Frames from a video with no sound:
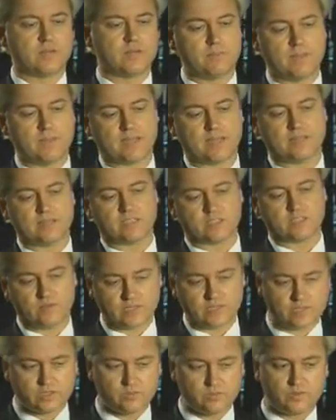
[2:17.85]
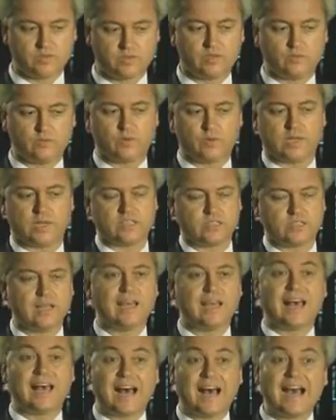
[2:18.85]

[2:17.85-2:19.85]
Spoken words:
but I make a distinction between the religion.